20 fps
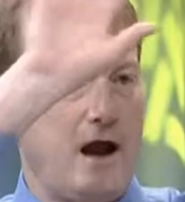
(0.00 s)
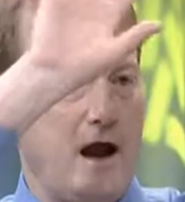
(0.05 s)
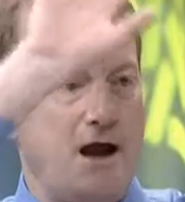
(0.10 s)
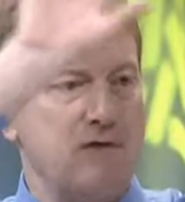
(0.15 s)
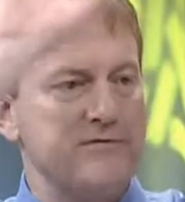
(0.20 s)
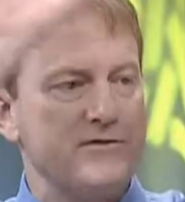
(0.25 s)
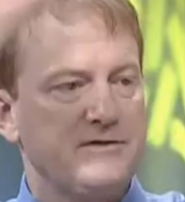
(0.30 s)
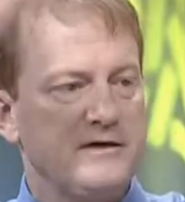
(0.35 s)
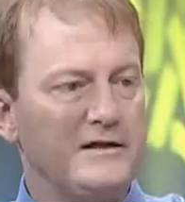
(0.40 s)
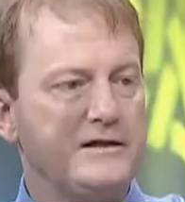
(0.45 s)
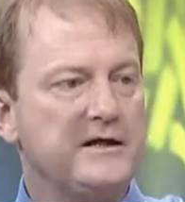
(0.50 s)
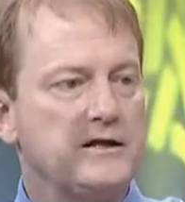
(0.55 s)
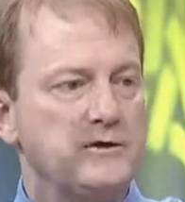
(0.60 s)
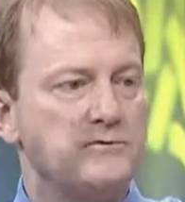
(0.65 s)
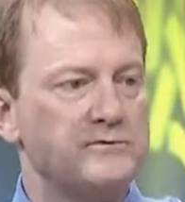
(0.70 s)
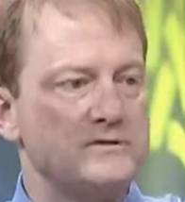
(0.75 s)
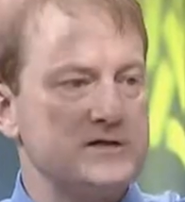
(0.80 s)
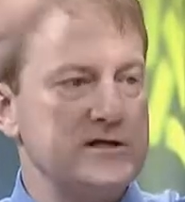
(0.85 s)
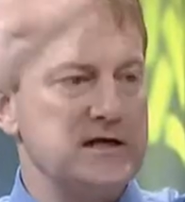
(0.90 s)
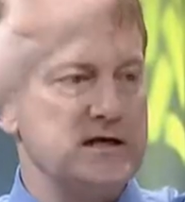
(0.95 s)
everything that
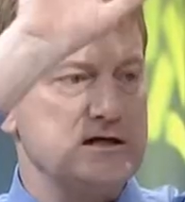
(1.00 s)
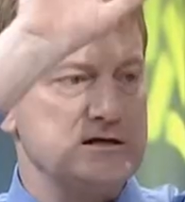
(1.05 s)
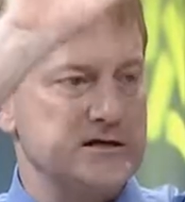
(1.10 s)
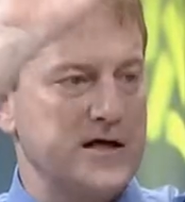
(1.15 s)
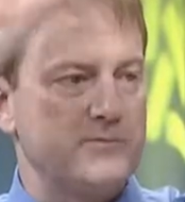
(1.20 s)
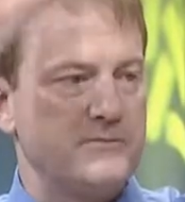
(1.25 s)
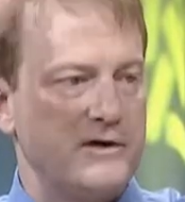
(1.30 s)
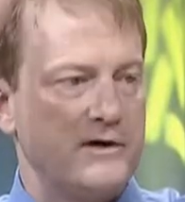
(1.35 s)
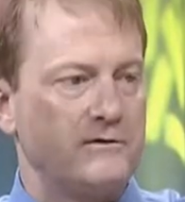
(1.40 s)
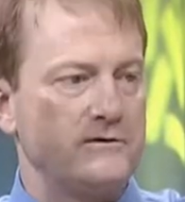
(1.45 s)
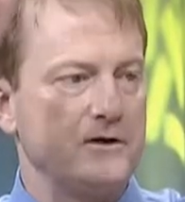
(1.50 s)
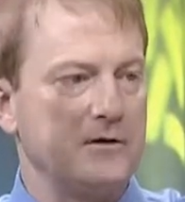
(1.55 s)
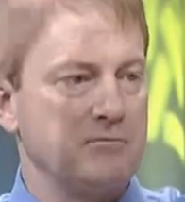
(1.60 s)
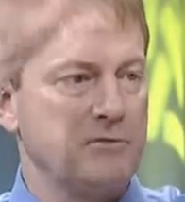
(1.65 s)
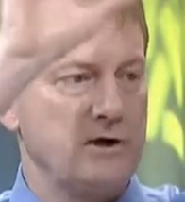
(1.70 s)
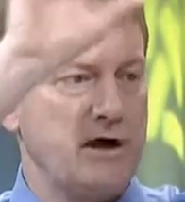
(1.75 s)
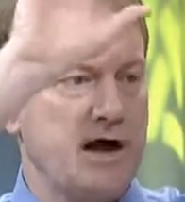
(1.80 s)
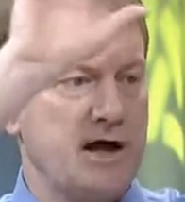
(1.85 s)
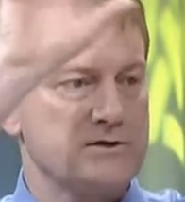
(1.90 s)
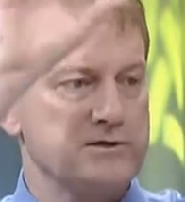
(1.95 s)
you see is up here in the
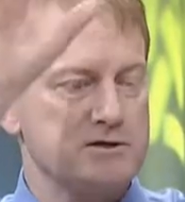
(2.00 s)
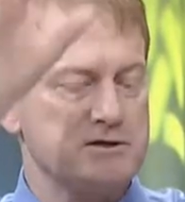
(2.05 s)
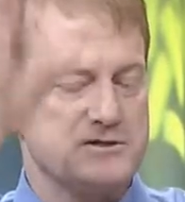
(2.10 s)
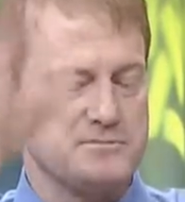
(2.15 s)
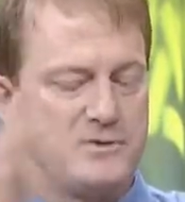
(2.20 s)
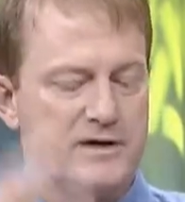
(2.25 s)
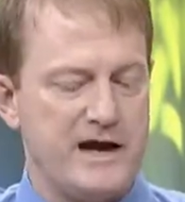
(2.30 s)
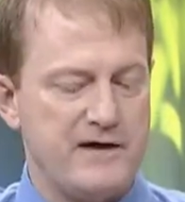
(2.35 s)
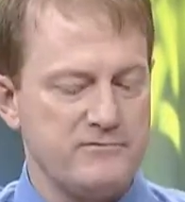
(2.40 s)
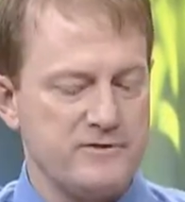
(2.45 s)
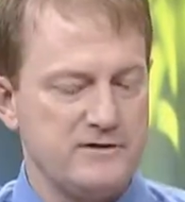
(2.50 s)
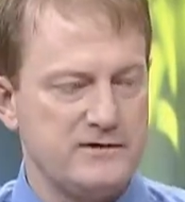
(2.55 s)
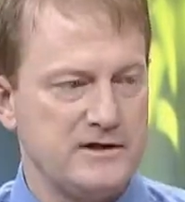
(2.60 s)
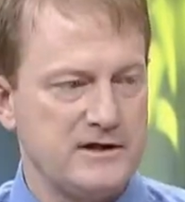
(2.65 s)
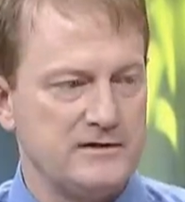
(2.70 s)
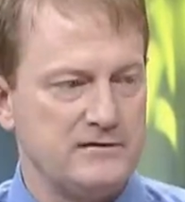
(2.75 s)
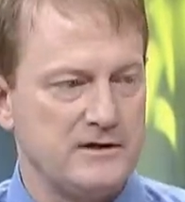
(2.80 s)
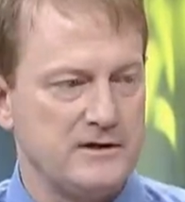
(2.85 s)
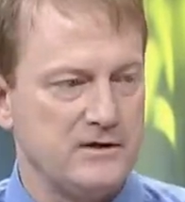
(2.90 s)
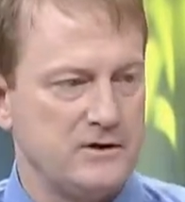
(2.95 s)
branches, but
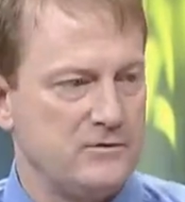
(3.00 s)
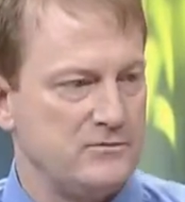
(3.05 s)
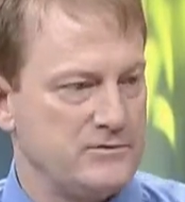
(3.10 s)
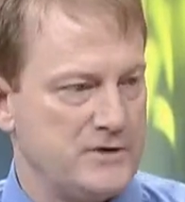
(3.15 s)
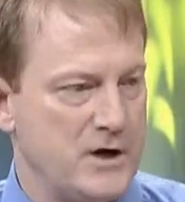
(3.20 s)
everything that you